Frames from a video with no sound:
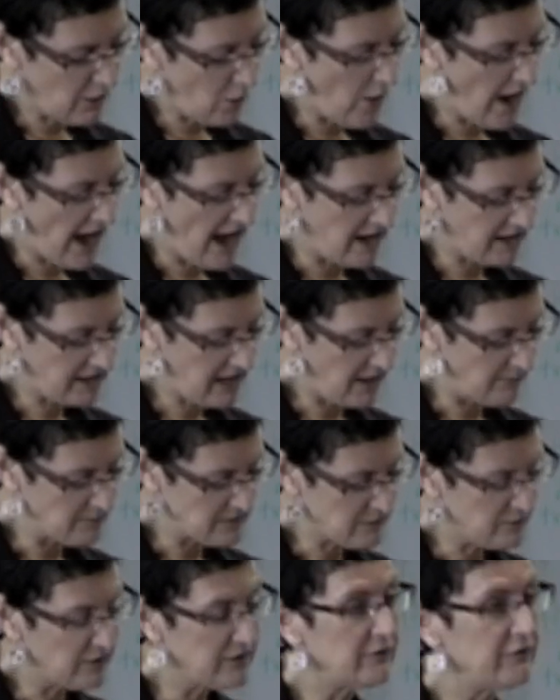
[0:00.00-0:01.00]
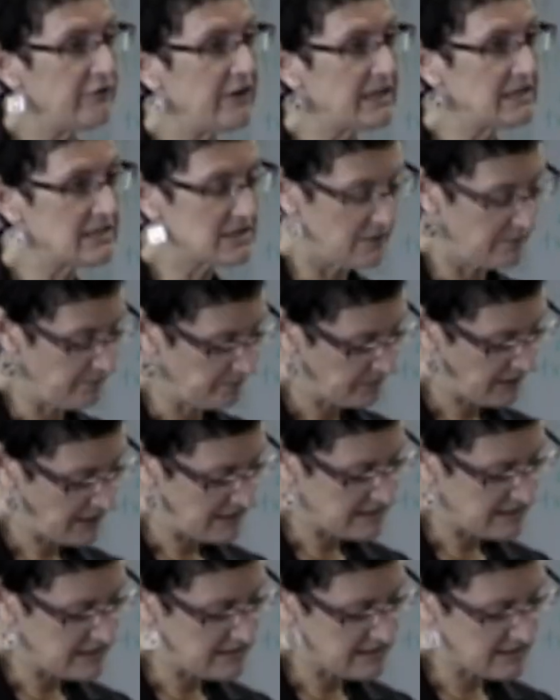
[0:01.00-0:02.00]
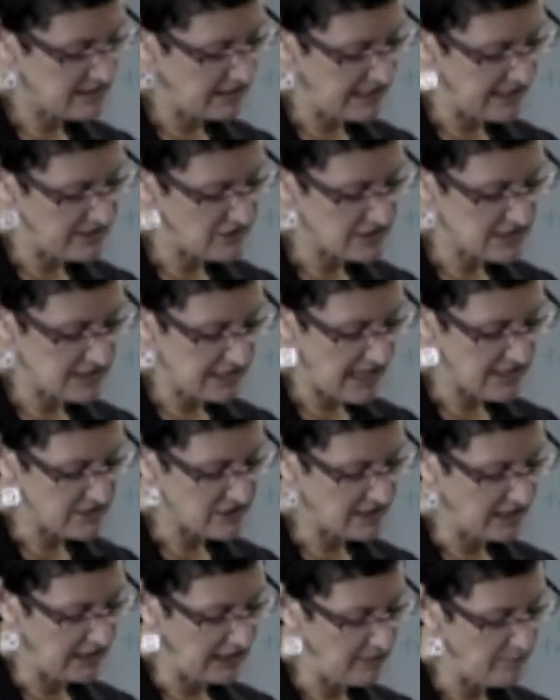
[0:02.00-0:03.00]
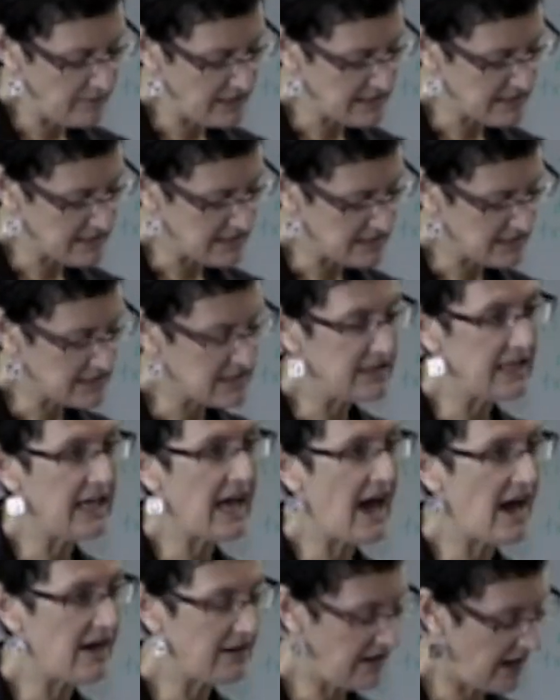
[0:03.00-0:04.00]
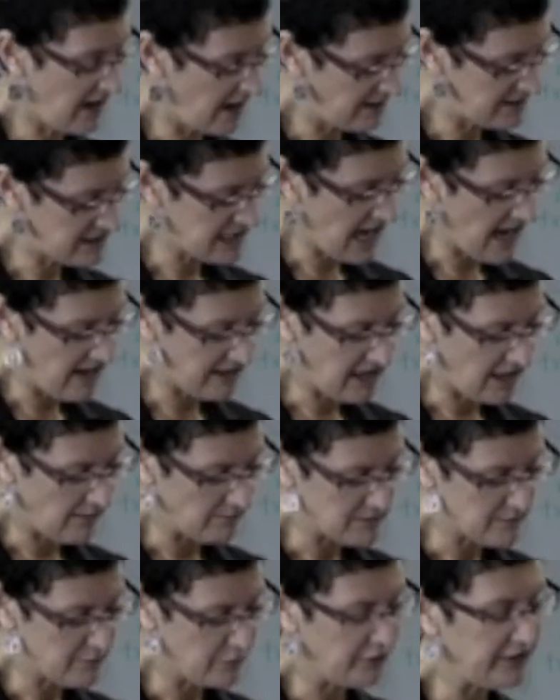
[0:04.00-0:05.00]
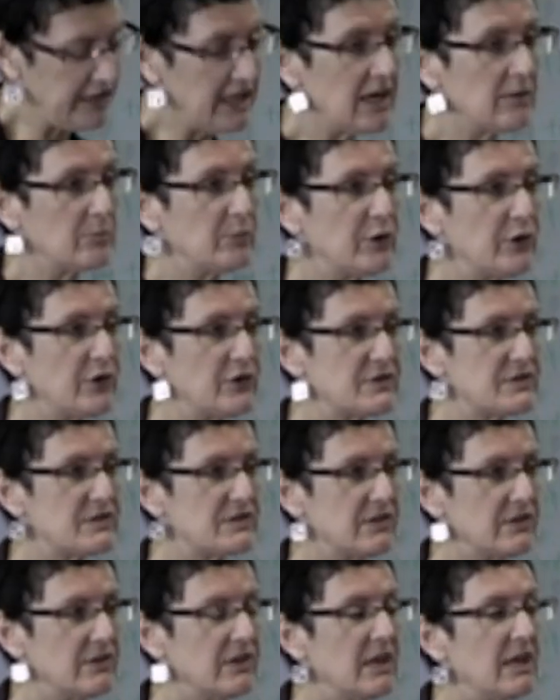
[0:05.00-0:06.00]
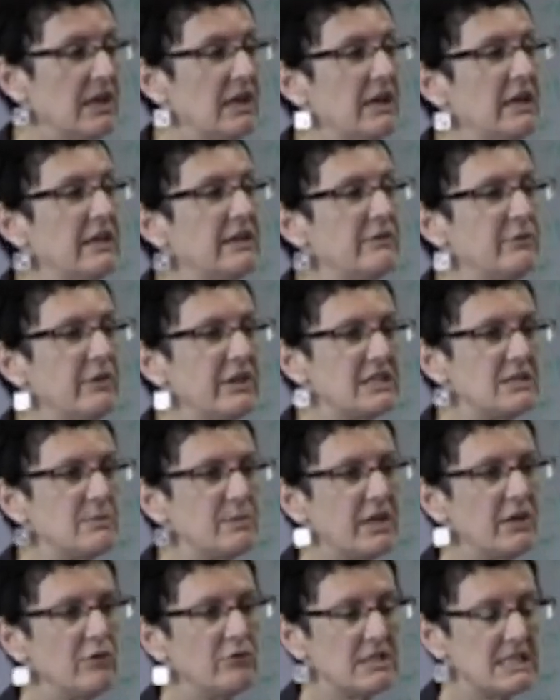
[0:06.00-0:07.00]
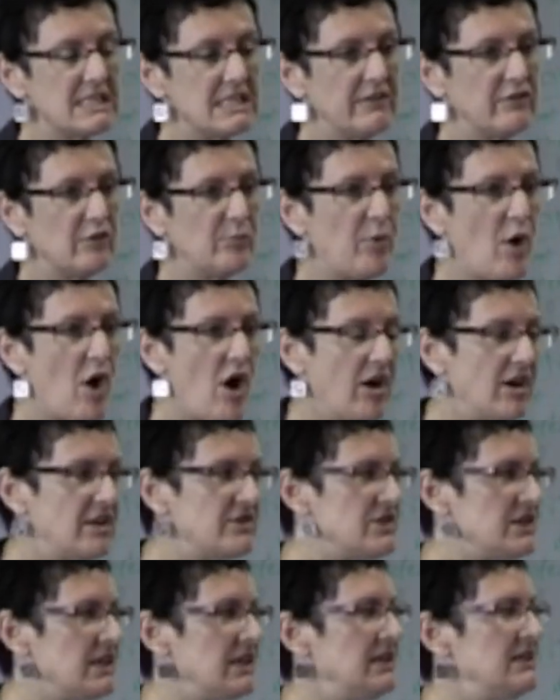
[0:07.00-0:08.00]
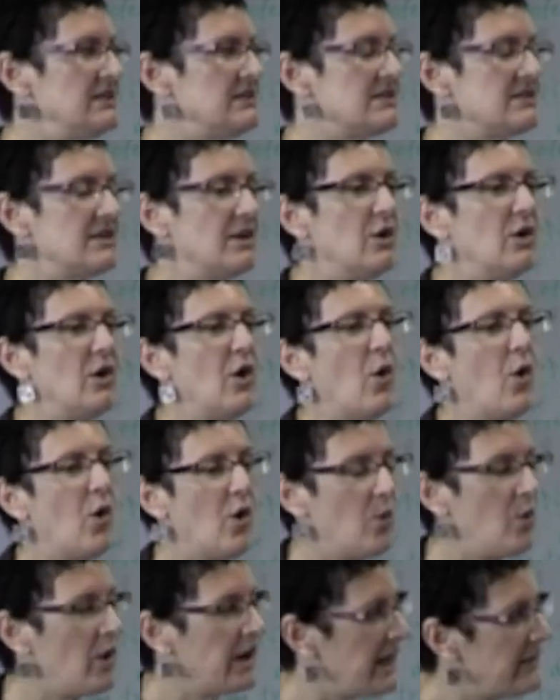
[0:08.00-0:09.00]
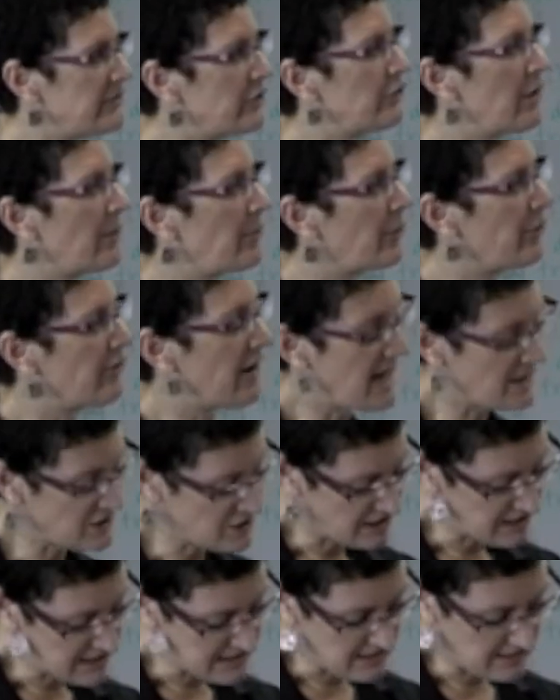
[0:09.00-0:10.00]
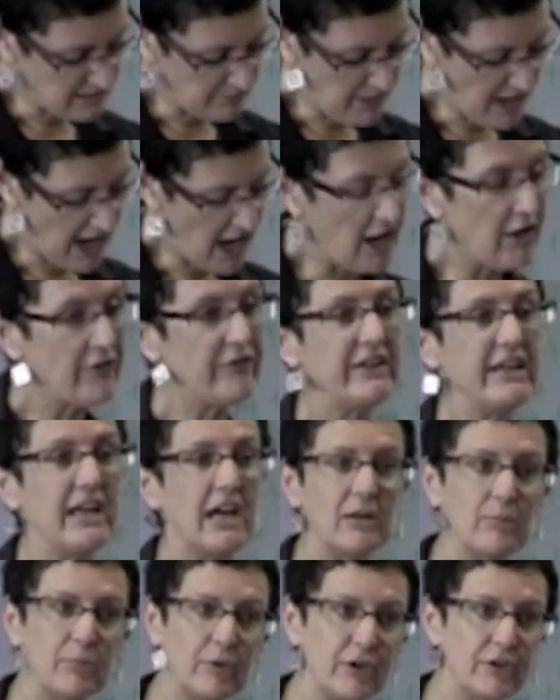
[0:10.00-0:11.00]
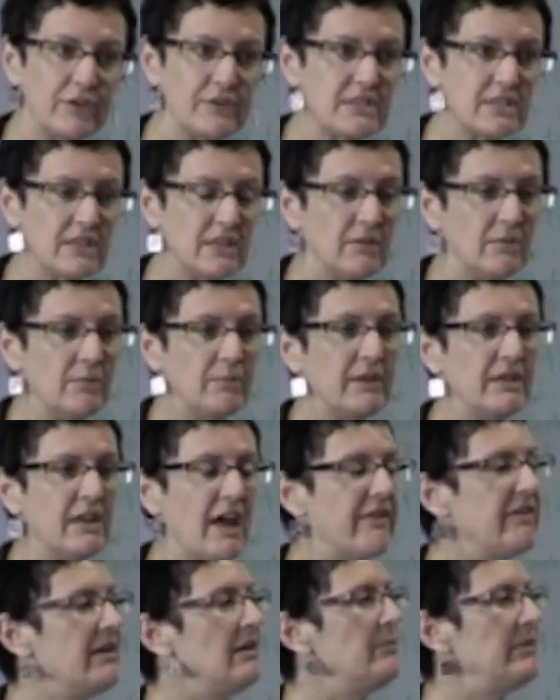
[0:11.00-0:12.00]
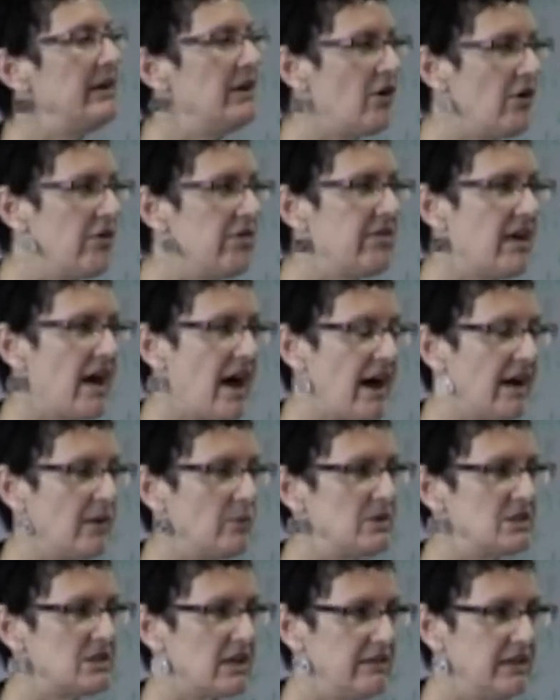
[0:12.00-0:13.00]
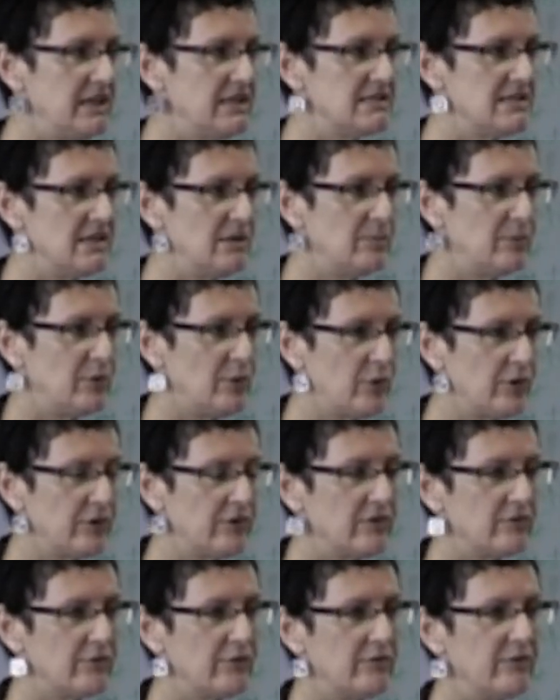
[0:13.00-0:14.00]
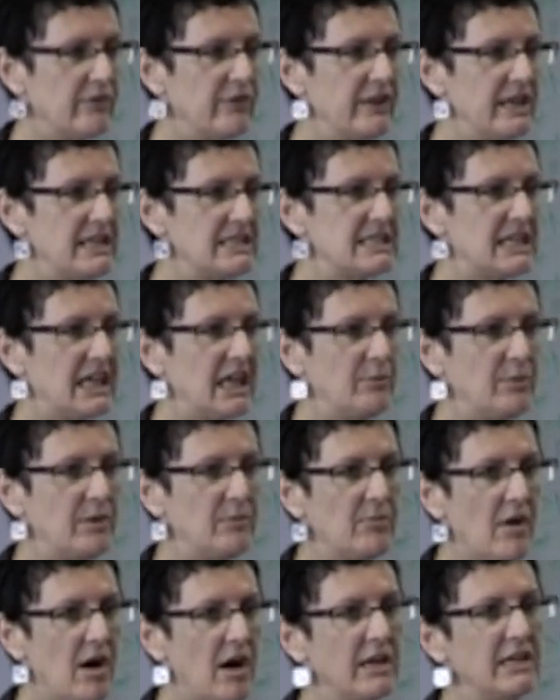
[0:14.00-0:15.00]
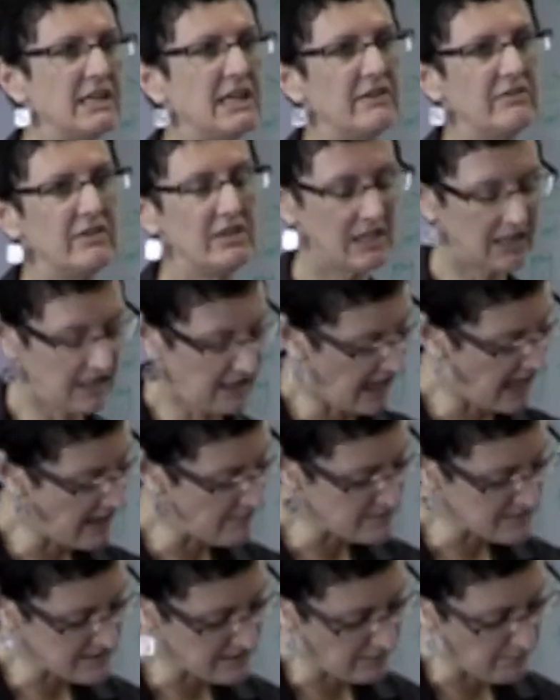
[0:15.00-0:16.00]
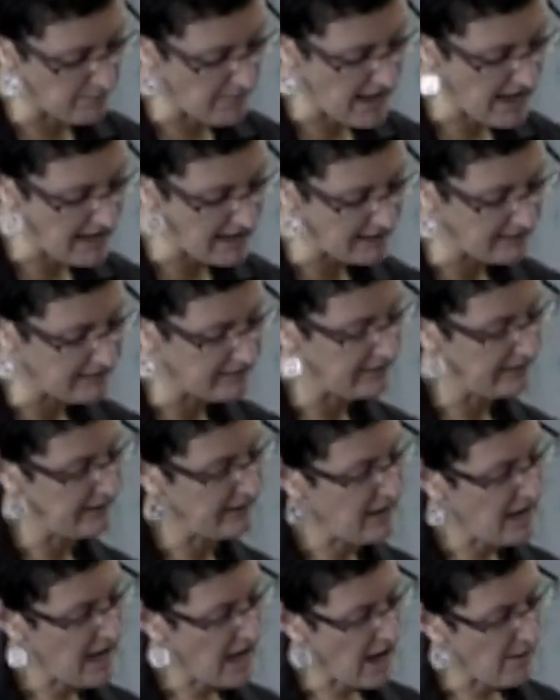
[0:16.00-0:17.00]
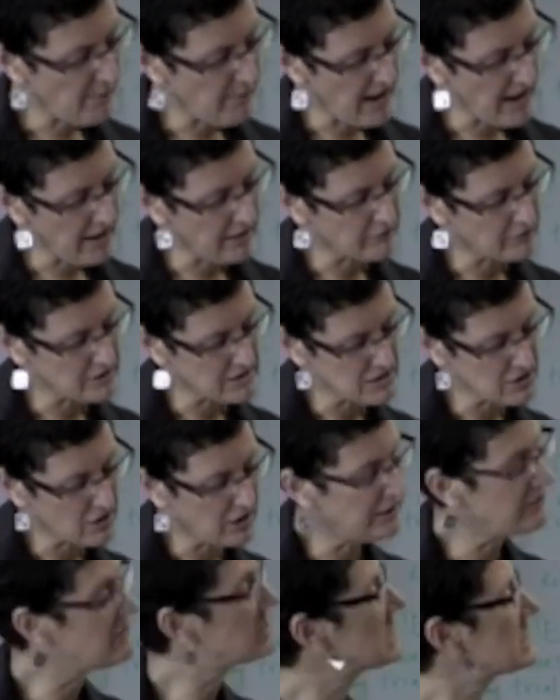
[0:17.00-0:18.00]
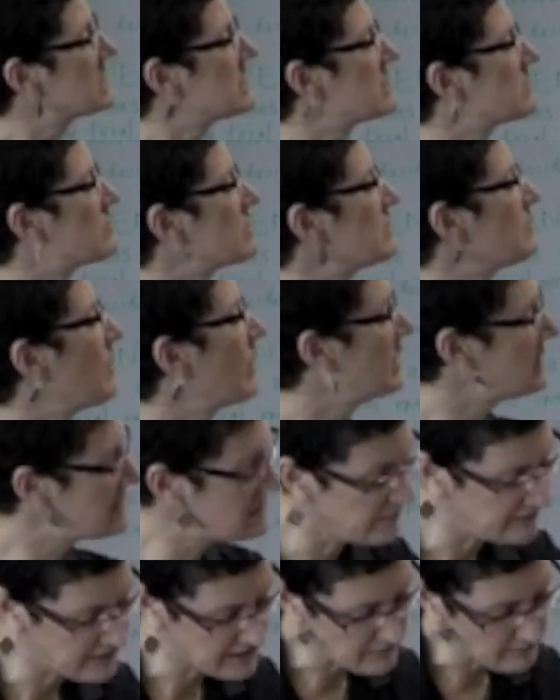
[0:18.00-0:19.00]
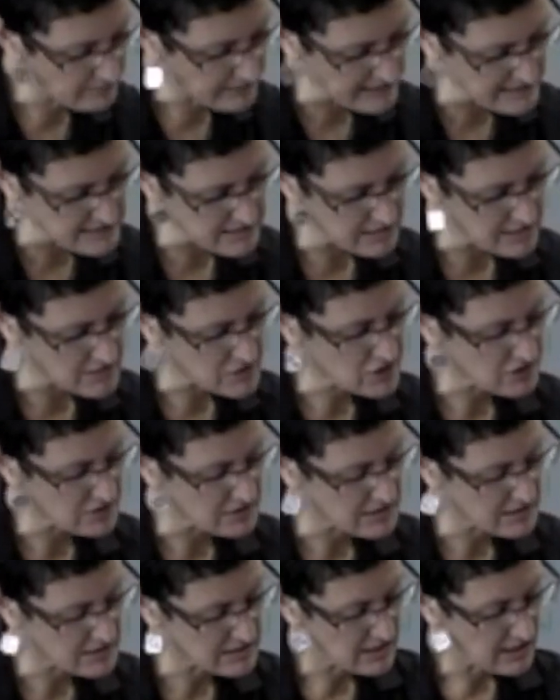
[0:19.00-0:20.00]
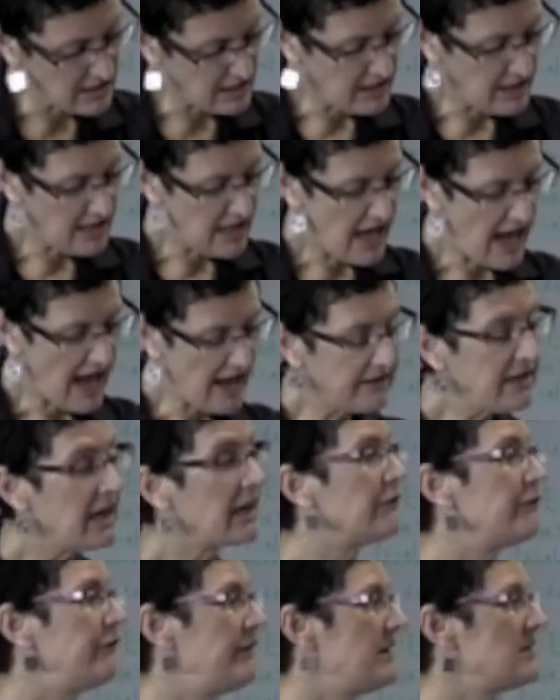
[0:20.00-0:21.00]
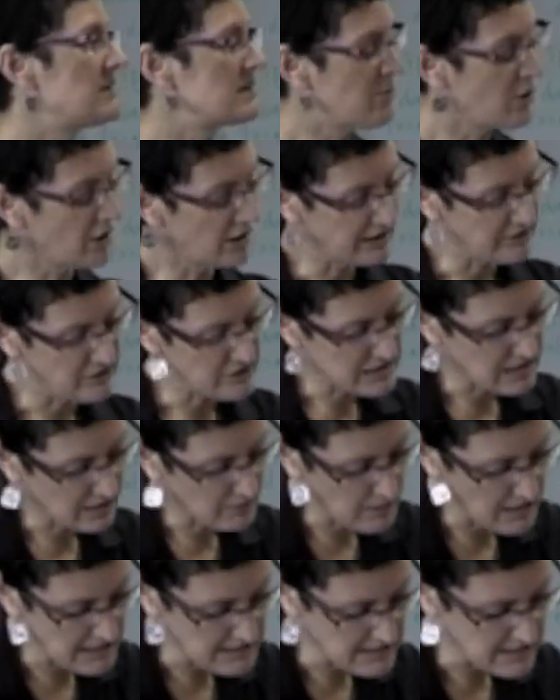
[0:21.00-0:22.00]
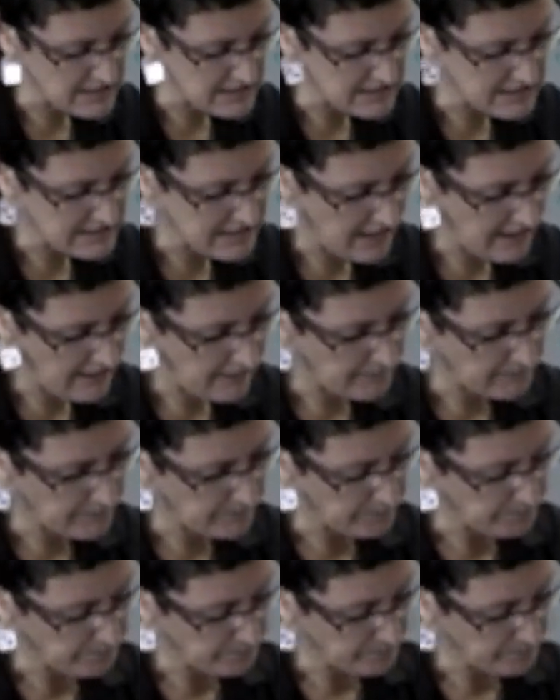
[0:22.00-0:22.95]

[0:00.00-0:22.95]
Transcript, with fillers: or outcomes for the victim since the legislation limits this to, the outco to outcomes for the young person the victim can receive apologies or whatever reparation is in the power of the young person, but nothing beyond that, which I think is an important thing to keep in mind given the claims that are made about restorative justice responding to victim needs and interests. Our young offenders model in New South Wales is the same.